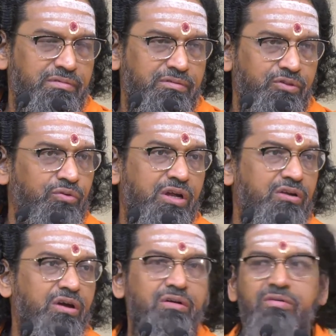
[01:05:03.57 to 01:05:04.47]
You are
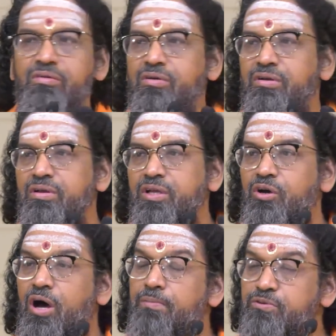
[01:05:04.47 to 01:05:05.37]
now
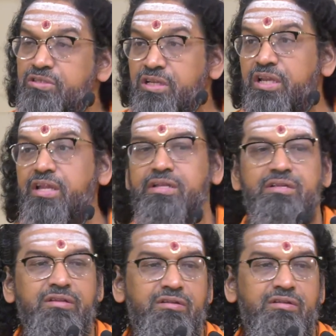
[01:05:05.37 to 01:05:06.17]
obstinate.